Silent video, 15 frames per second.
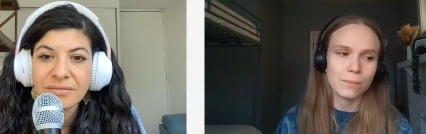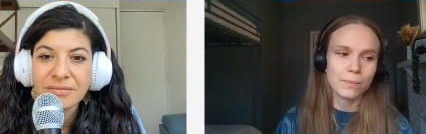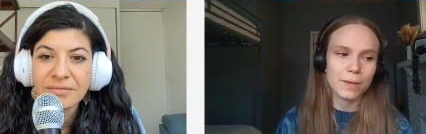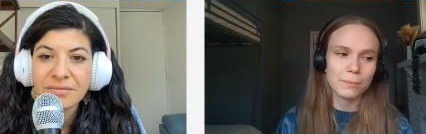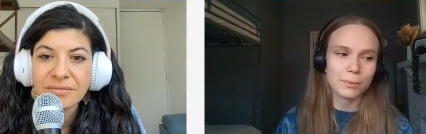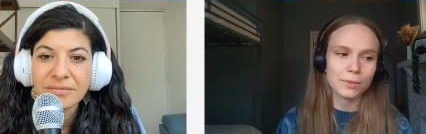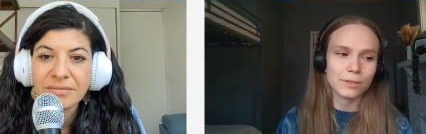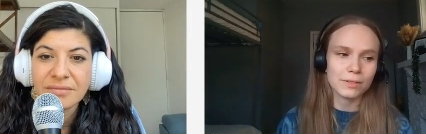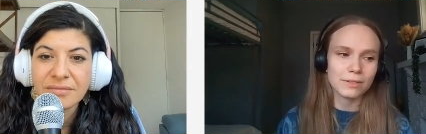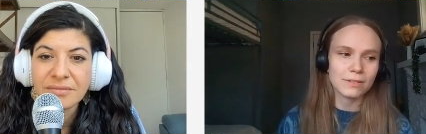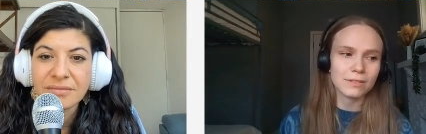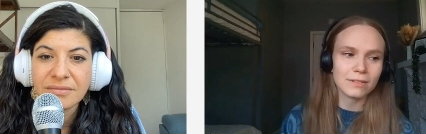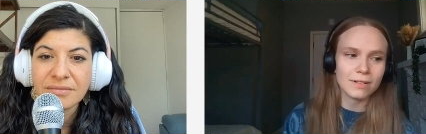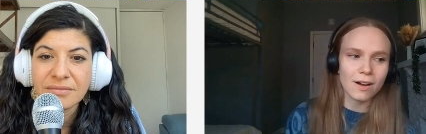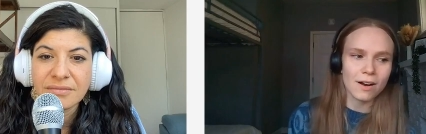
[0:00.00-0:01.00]

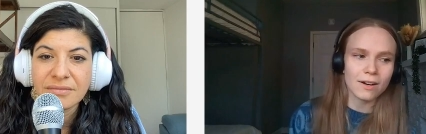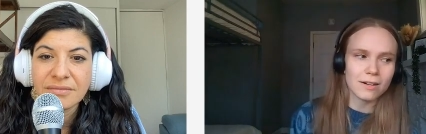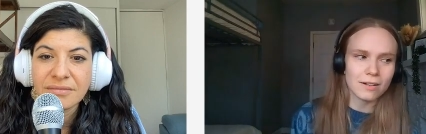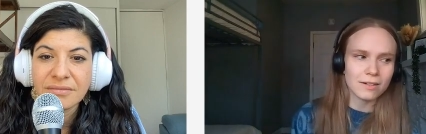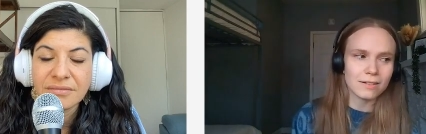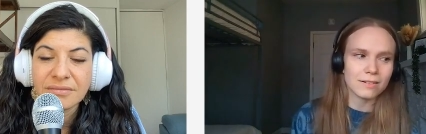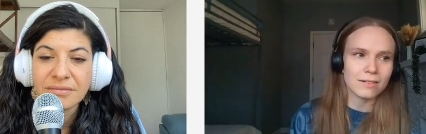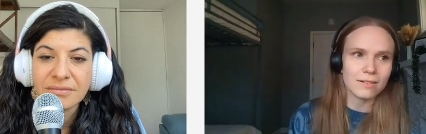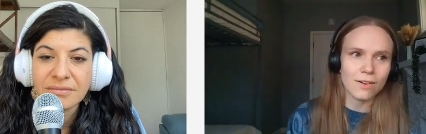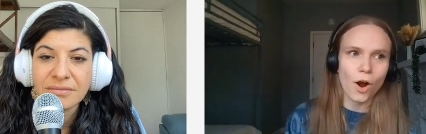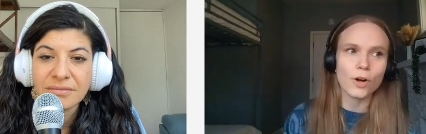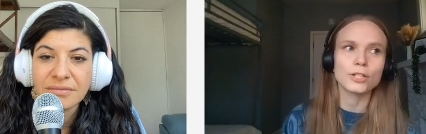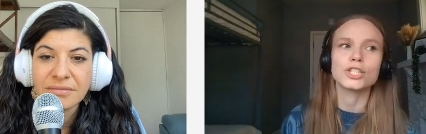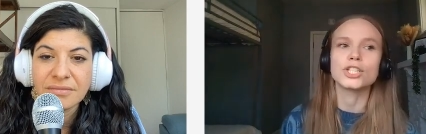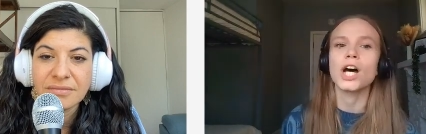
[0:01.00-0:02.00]
Speaker 1: people are
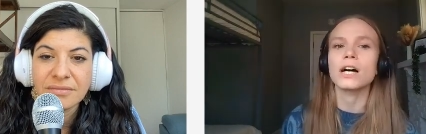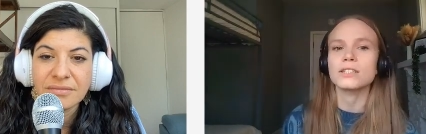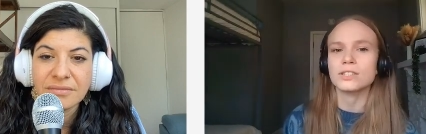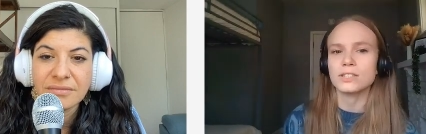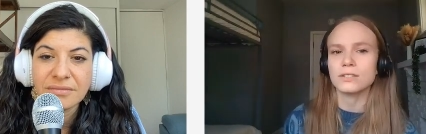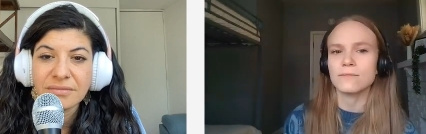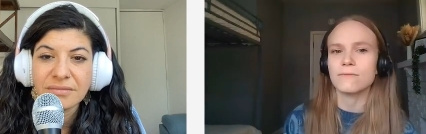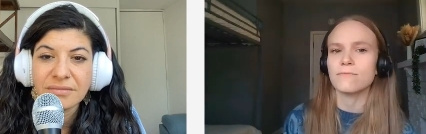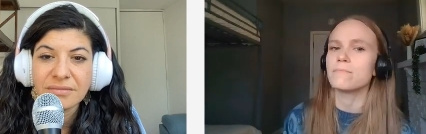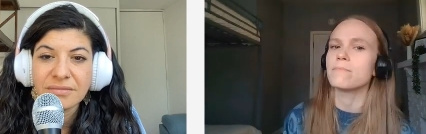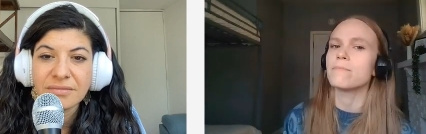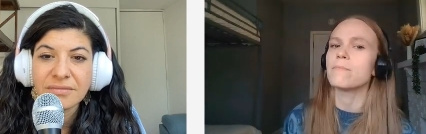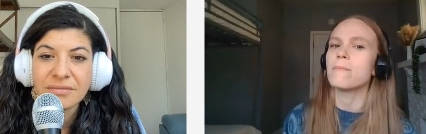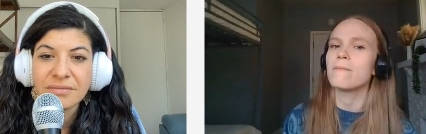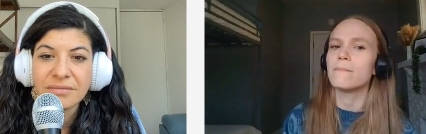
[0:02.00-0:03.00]
are just
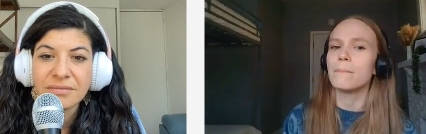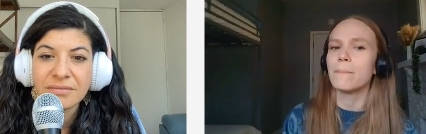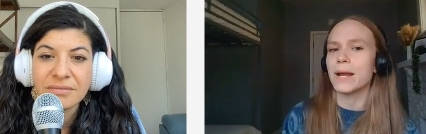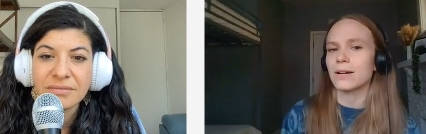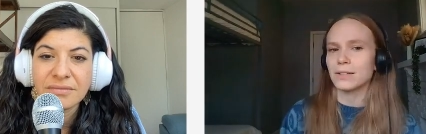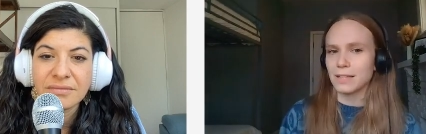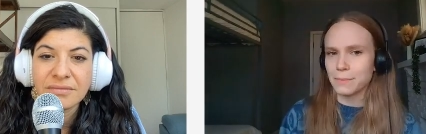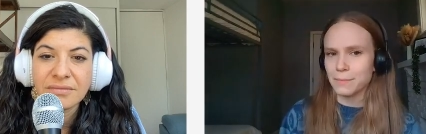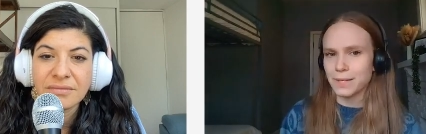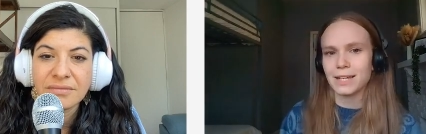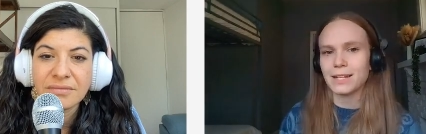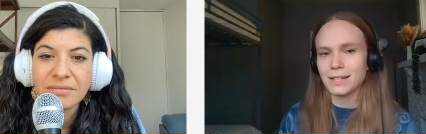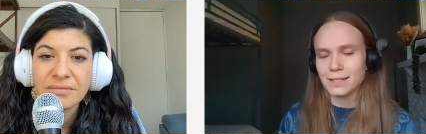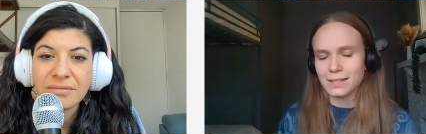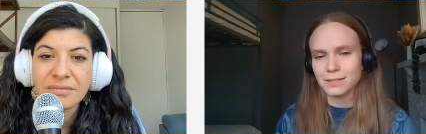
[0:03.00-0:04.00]
barely
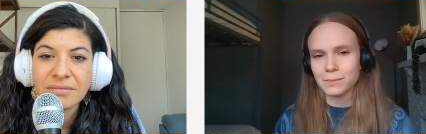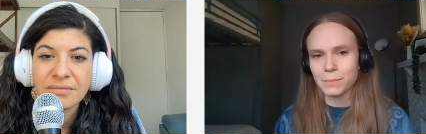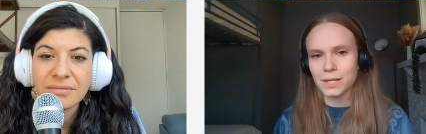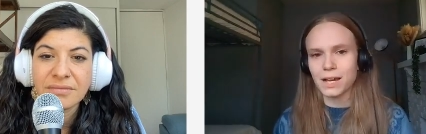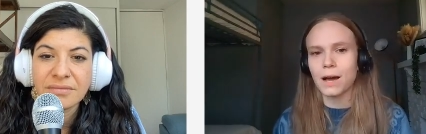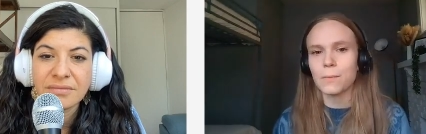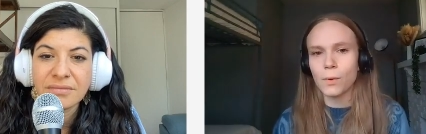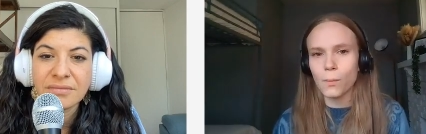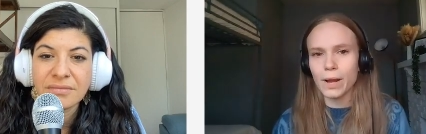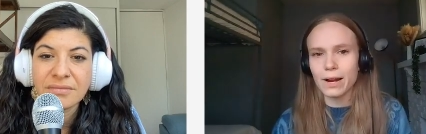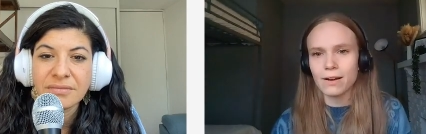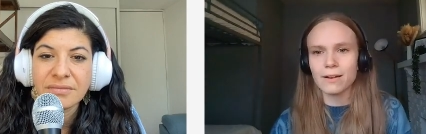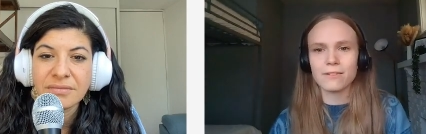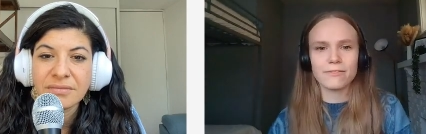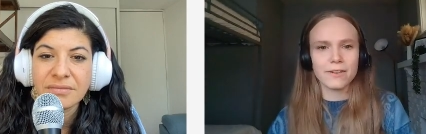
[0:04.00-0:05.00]
beginning to become
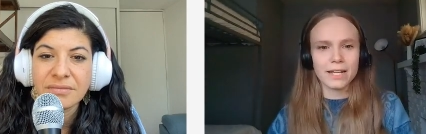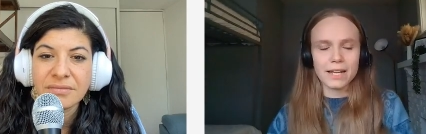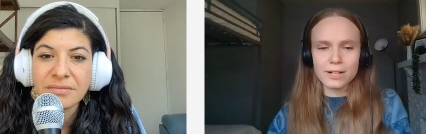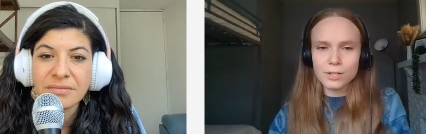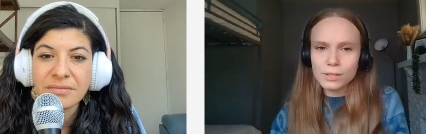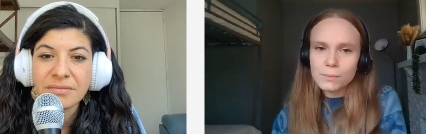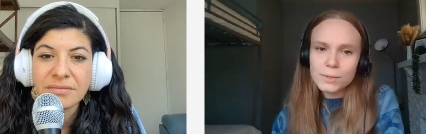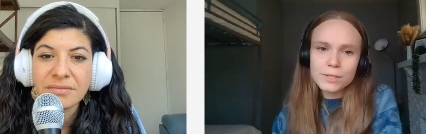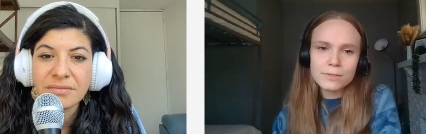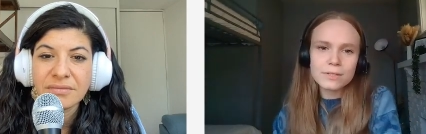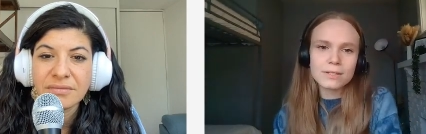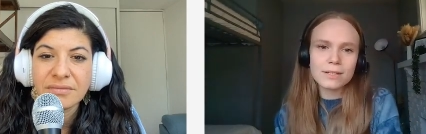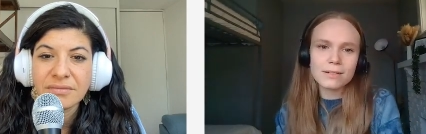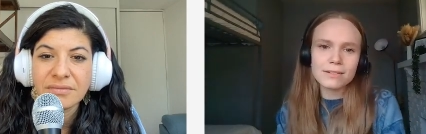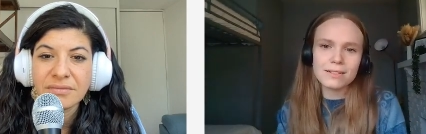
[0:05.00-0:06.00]
aware of financial
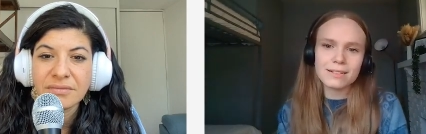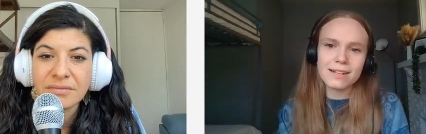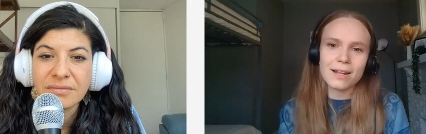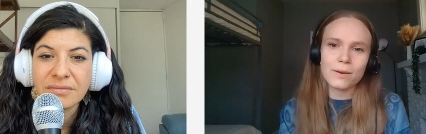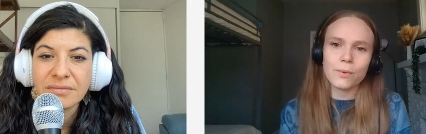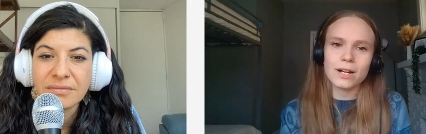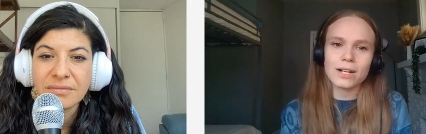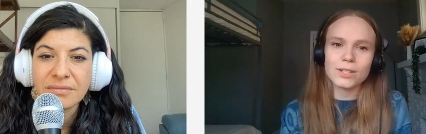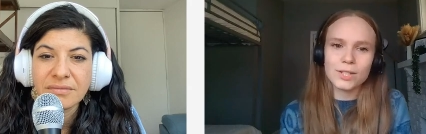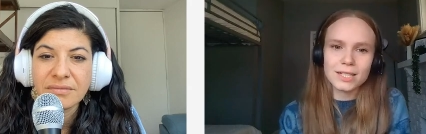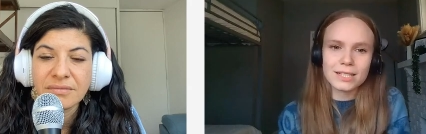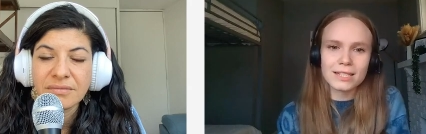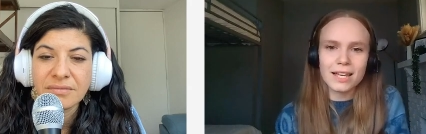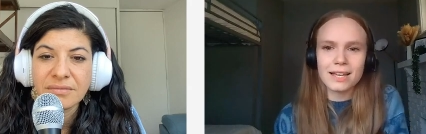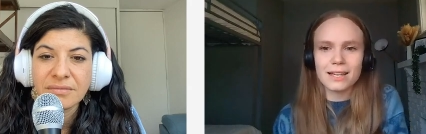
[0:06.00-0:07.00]
abuse and and what it
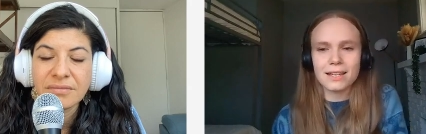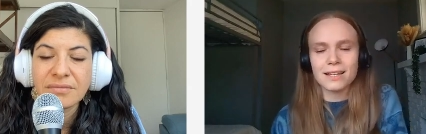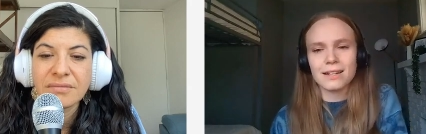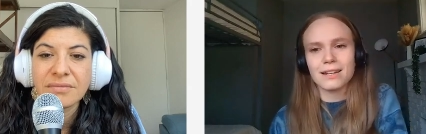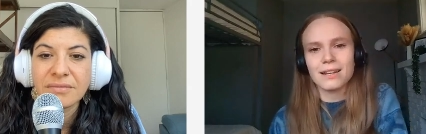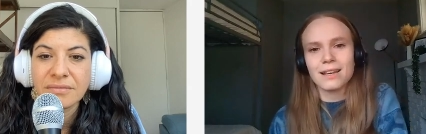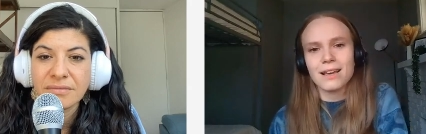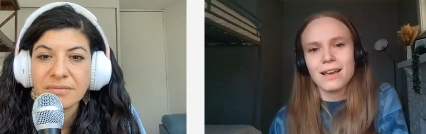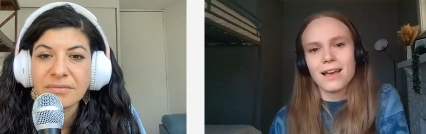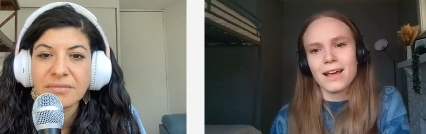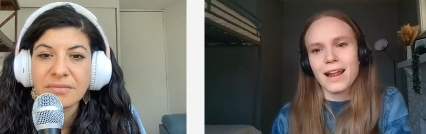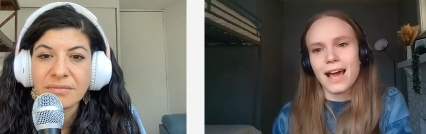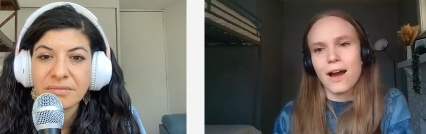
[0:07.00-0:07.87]
looks like and and